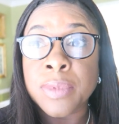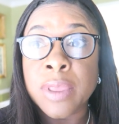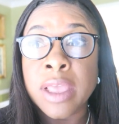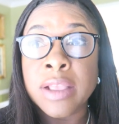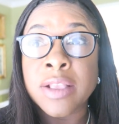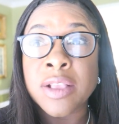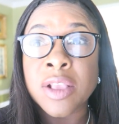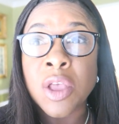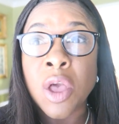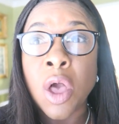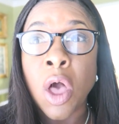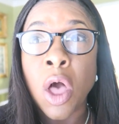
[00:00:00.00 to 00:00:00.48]

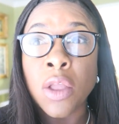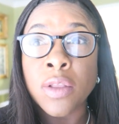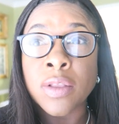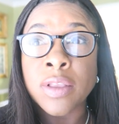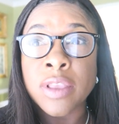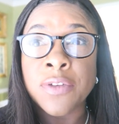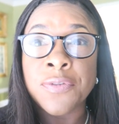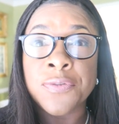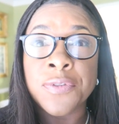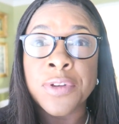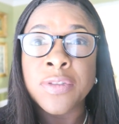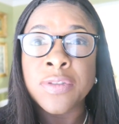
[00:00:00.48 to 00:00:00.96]
It's
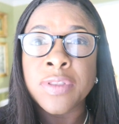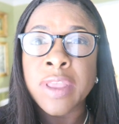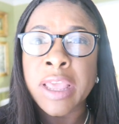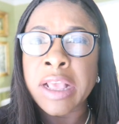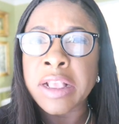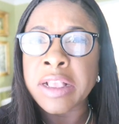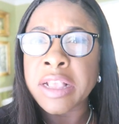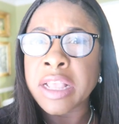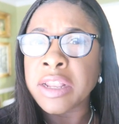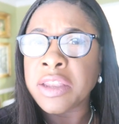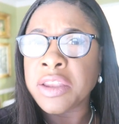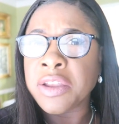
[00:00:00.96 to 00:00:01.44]
called different
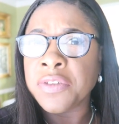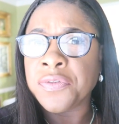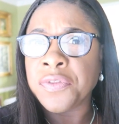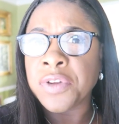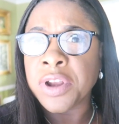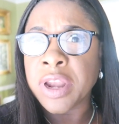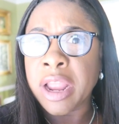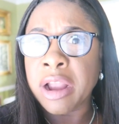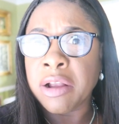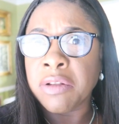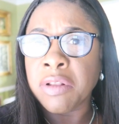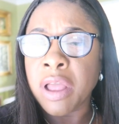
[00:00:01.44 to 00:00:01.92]
things at
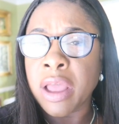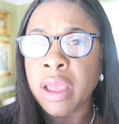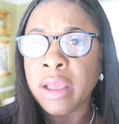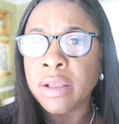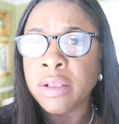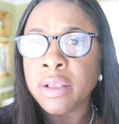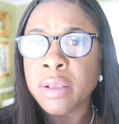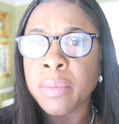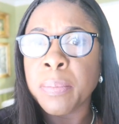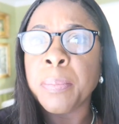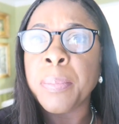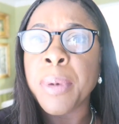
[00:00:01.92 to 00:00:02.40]
different
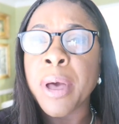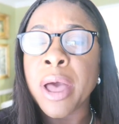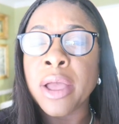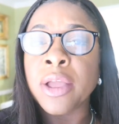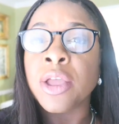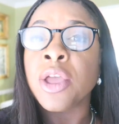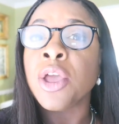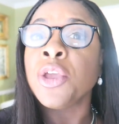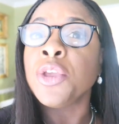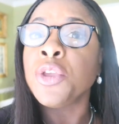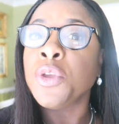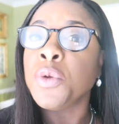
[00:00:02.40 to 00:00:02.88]
airlines,
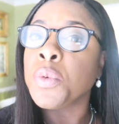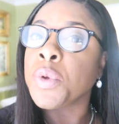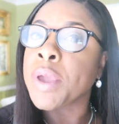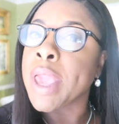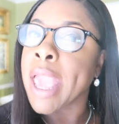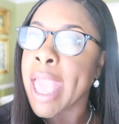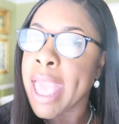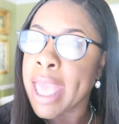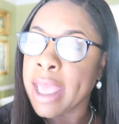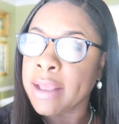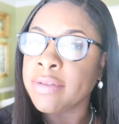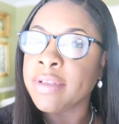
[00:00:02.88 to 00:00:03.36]
but you
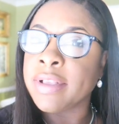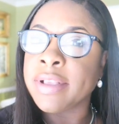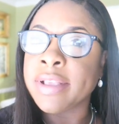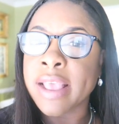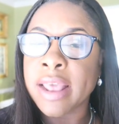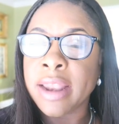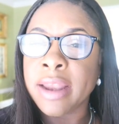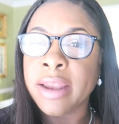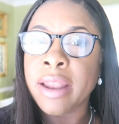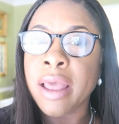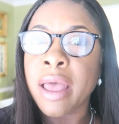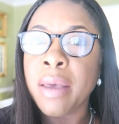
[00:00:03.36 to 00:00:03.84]
can
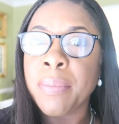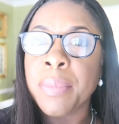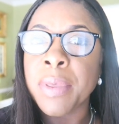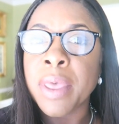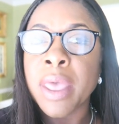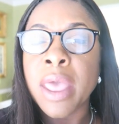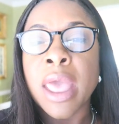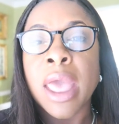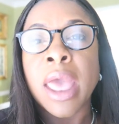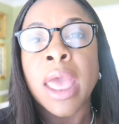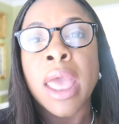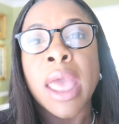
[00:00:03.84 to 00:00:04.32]
set it up.
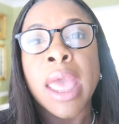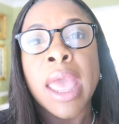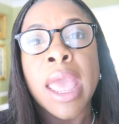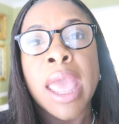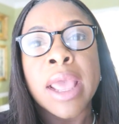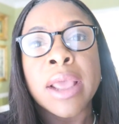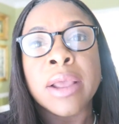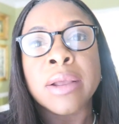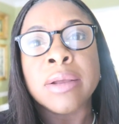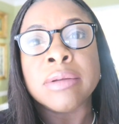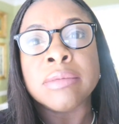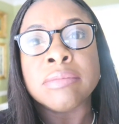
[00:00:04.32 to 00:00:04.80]

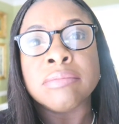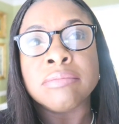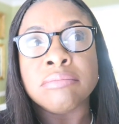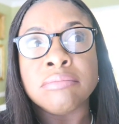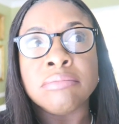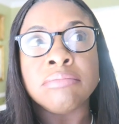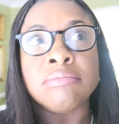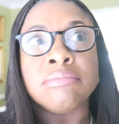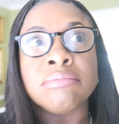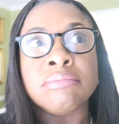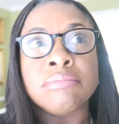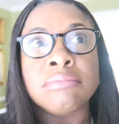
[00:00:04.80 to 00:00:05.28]

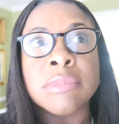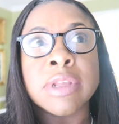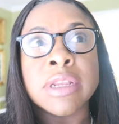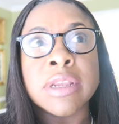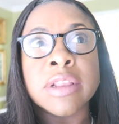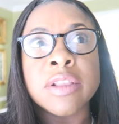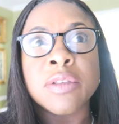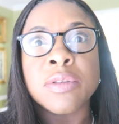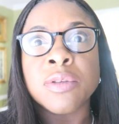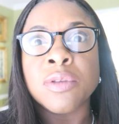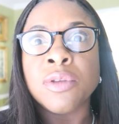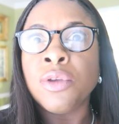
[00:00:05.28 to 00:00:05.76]

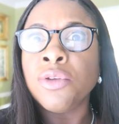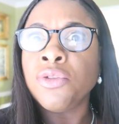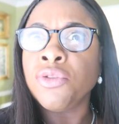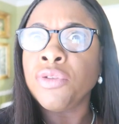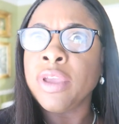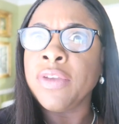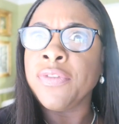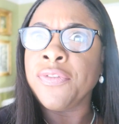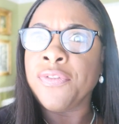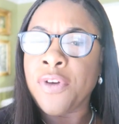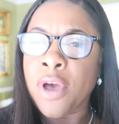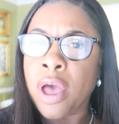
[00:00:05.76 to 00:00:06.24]
And it's
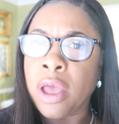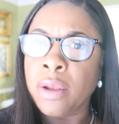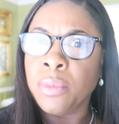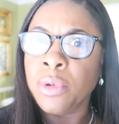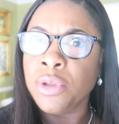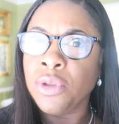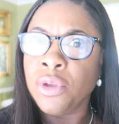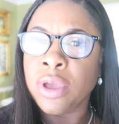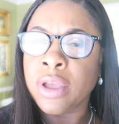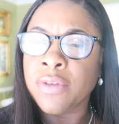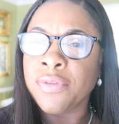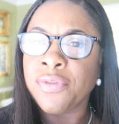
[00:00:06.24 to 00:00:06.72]
usually fun
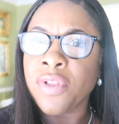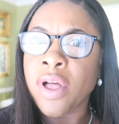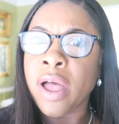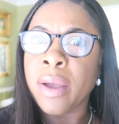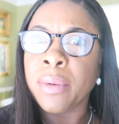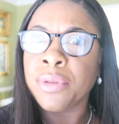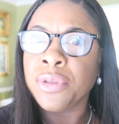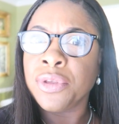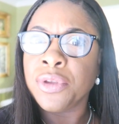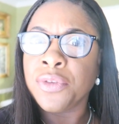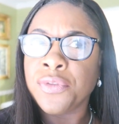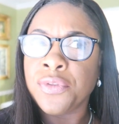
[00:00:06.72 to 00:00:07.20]
when you can
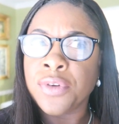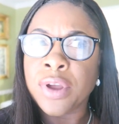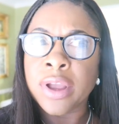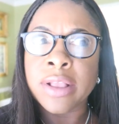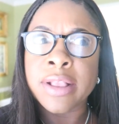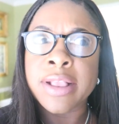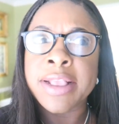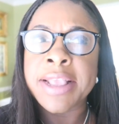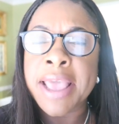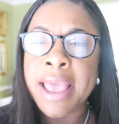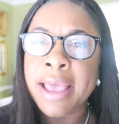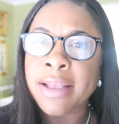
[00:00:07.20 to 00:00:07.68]
fly with your
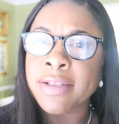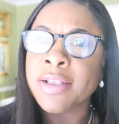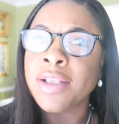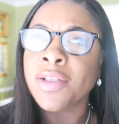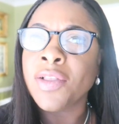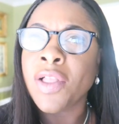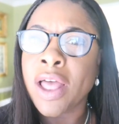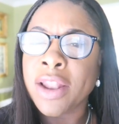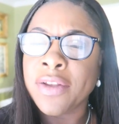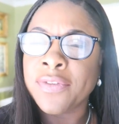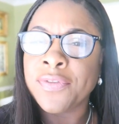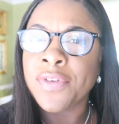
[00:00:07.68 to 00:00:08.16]
friends. Yeah, it's
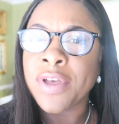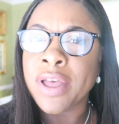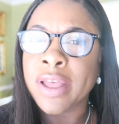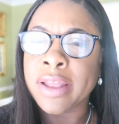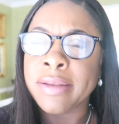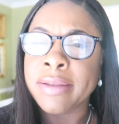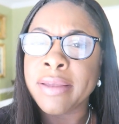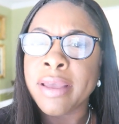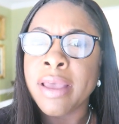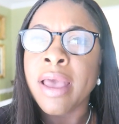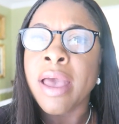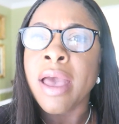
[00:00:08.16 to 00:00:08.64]
a lot of
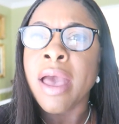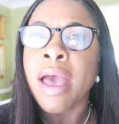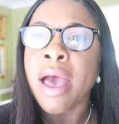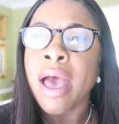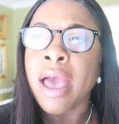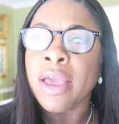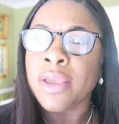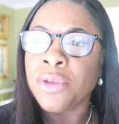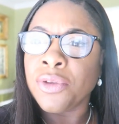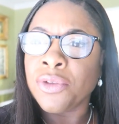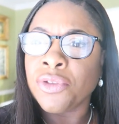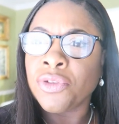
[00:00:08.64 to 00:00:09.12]
fun.
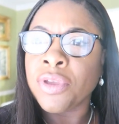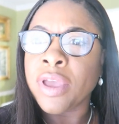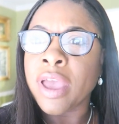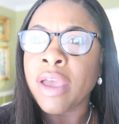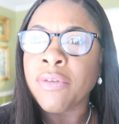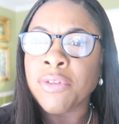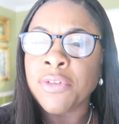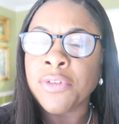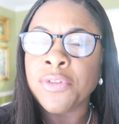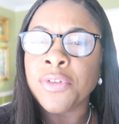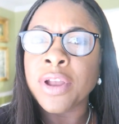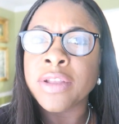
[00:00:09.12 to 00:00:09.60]
I usually
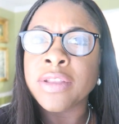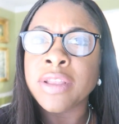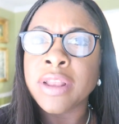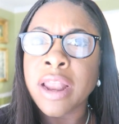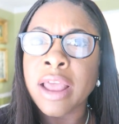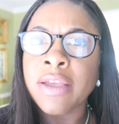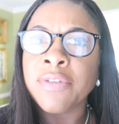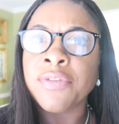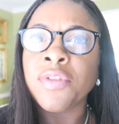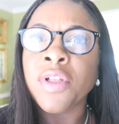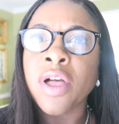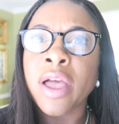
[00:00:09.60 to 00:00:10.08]
have a friend
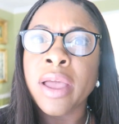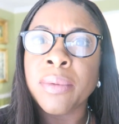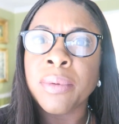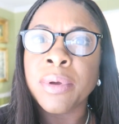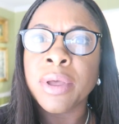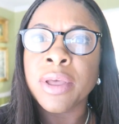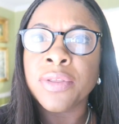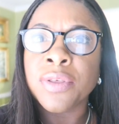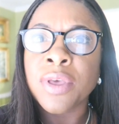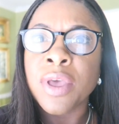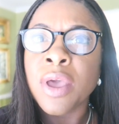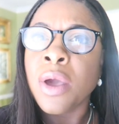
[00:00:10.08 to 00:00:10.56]
that I fly
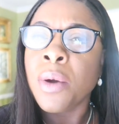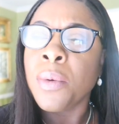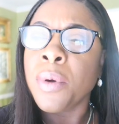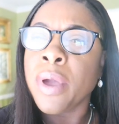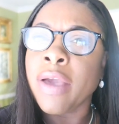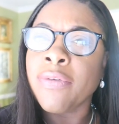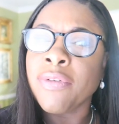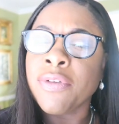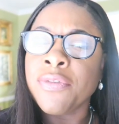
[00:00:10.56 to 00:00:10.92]
with. We